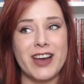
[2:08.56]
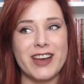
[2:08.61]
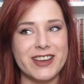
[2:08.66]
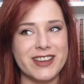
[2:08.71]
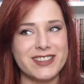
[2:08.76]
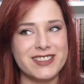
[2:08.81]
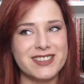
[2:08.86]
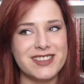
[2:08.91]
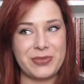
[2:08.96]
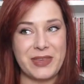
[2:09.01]

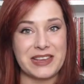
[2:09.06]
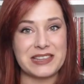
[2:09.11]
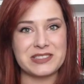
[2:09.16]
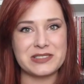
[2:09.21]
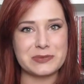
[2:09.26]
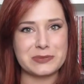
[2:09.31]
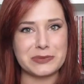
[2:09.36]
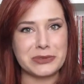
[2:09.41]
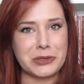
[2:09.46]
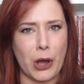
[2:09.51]
words
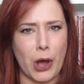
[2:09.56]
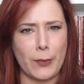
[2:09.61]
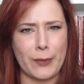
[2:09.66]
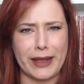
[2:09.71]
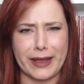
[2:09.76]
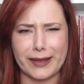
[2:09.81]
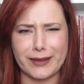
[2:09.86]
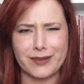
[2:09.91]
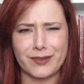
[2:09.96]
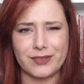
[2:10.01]
this
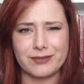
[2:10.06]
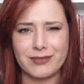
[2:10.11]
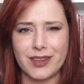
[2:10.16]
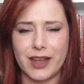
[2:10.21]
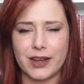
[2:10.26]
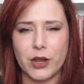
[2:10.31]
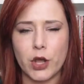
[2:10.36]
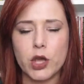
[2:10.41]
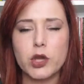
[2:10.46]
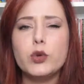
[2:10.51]
comic
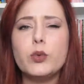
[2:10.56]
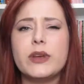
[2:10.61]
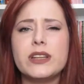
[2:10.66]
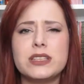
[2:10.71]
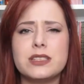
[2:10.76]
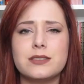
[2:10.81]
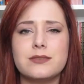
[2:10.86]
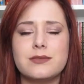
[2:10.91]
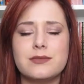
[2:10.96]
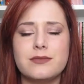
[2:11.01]
and who
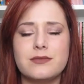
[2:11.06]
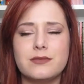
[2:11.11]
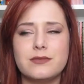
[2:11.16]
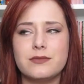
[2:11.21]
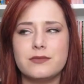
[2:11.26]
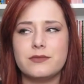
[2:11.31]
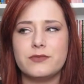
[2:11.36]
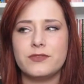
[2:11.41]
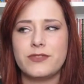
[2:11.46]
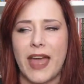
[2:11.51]
it's
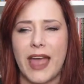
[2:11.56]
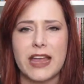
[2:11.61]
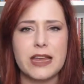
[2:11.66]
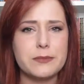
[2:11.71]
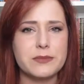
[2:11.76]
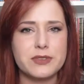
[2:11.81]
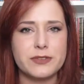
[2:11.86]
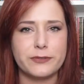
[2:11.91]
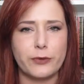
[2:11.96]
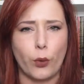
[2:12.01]

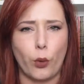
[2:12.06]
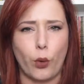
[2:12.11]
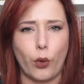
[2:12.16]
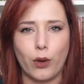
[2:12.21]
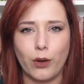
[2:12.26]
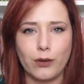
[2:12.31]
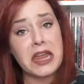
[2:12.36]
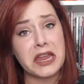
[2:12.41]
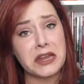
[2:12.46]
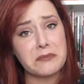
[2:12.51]
aimed
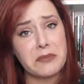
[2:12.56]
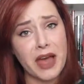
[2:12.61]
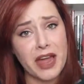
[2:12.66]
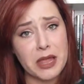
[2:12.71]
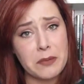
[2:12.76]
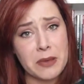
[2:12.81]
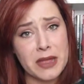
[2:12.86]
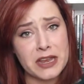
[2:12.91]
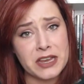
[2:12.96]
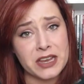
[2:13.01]
for, in
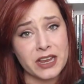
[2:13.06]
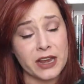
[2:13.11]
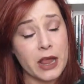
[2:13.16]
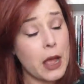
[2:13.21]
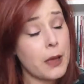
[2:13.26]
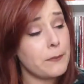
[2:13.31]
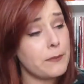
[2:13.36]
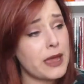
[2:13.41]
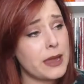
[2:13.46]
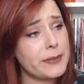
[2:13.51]
my opinion.
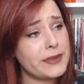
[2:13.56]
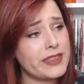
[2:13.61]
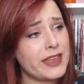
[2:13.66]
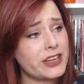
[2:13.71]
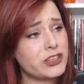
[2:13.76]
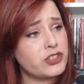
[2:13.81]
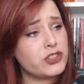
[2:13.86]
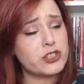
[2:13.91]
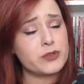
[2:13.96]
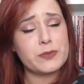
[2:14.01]
Maybe
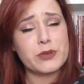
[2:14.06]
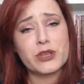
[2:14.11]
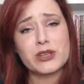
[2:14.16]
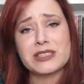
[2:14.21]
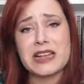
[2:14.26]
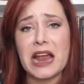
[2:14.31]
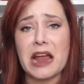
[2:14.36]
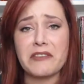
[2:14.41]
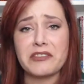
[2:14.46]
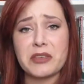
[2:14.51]
that's just
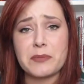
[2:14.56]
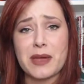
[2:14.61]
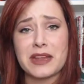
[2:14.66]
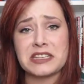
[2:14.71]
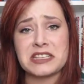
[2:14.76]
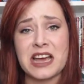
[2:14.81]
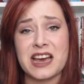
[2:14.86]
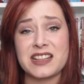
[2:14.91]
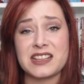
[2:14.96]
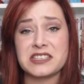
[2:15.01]
because I have the
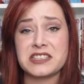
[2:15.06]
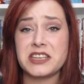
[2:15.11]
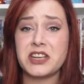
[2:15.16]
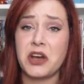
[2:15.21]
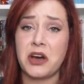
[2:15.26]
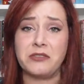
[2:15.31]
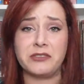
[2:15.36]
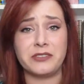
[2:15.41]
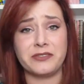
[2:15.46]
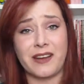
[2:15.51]

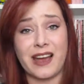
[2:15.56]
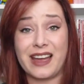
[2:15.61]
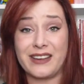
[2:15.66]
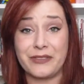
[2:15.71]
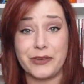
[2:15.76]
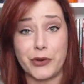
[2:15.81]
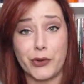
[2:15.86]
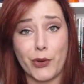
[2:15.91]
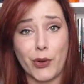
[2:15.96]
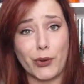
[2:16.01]
mentality of a
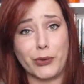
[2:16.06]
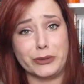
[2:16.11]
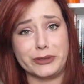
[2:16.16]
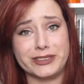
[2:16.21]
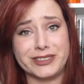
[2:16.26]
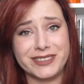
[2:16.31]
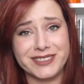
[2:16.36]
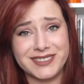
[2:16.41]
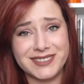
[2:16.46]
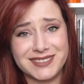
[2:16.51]

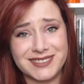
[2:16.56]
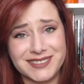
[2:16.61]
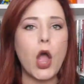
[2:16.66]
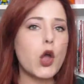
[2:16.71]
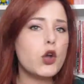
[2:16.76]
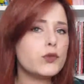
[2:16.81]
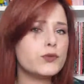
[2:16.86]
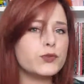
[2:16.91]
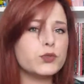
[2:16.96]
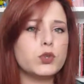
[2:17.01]
five-year-old.
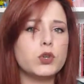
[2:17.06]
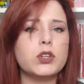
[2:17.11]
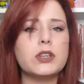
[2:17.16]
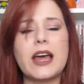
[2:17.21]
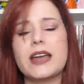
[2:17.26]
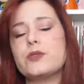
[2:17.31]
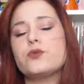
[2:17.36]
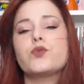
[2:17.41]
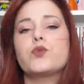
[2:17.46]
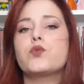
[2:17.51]

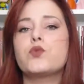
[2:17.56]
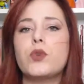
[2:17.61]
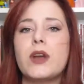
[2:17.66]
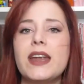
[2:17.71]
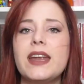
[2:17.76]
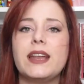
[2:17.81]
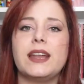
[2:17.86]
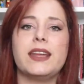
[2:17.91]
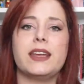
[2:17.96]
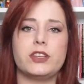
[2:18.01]
Overall, I
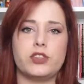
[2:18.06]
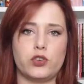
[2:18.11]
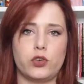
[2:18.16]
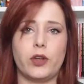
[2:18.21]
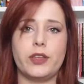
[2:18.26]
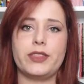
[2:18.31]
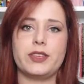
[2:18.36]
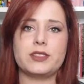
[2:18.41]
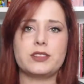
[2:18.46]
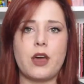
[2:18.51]
really
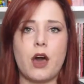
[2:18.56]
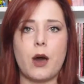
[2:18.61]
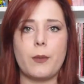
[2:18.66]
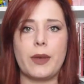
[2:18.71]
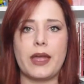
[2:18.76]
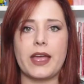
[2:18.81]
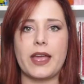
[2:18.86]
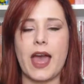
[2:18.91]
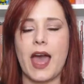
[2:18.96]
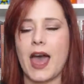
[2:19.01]
enjoyed this
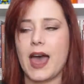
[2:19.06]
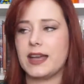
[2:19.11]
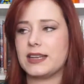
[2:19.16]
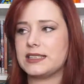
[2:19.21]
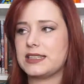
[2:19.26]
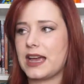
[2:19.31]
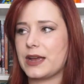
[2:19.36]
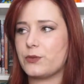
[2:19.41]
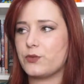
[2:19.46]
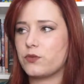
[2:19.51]
comic
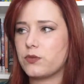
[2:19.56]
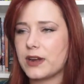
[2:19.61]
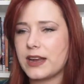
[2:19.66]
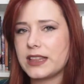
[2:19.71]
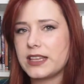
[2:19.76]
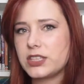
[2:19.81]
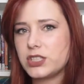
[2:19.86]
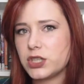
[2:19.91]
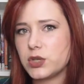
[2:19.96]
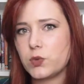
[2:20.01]
and I
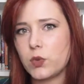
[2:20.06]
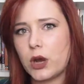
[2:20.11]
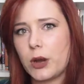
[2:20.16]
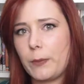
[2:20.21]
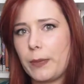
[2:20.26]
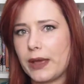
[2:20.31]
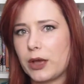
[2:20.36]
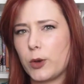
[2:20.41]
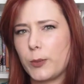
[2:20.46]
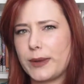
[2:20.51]
really do
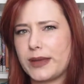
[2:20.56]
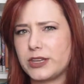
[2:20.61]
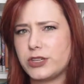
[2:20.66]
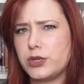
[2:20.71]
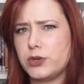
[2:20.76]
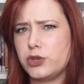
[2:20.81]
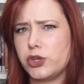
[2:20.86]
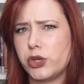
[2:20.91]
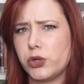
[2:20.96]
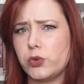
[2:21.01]
want to pick up
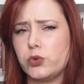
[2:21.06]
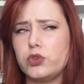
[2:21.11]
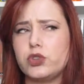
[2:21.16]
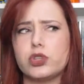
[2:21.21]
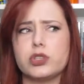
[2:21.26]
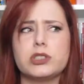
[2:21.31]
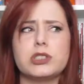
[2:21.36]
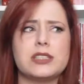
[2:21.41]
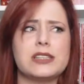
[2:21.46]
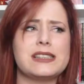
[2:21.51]
issue two
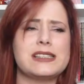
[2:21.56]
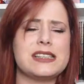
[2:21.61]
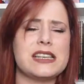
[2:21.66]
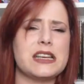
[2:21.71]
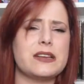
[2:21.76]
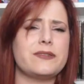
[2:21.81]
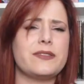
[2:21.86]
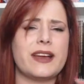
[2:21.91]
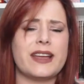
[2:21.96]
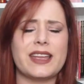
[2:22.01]
just to
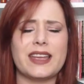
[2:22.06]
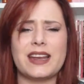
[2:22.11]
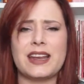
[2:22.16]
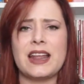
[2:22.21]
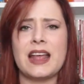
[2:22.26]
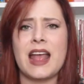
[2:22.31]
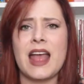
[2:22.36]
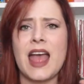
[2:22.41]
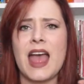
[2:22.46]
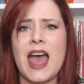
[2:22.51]
see if I
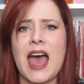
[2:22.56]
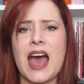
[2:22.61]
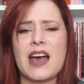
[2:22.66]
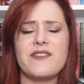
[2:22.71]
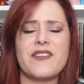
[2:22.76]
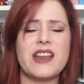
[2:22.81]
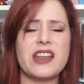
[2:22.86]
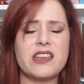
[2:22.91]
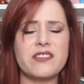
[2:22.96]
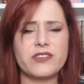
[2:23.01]
can
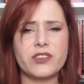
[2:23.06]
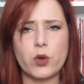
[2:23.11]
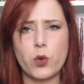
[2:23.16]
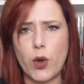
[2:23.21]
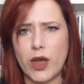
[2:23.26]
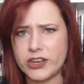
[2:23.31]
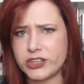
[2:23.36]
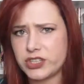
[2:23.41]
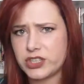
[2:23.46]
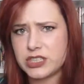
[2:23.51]
have any of the
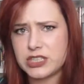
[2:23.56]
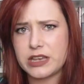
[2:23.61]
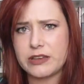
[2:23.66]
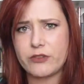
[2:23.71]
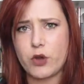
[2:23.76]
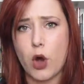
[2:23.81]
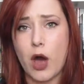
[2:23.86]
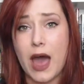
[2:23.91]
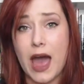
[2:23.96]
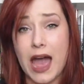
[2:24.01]
questions
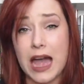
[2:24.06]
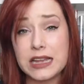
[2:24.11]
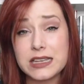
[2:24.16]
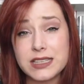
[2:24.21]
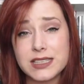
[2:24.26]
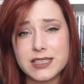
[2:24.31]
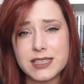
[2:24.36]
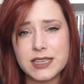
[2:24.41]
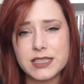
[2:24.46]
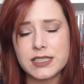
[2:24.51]
I've got
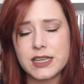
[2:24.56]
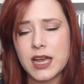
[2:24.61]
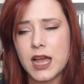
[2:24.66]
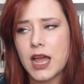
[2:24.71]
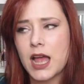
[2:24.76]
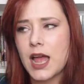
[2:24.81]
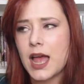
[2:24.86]
answered.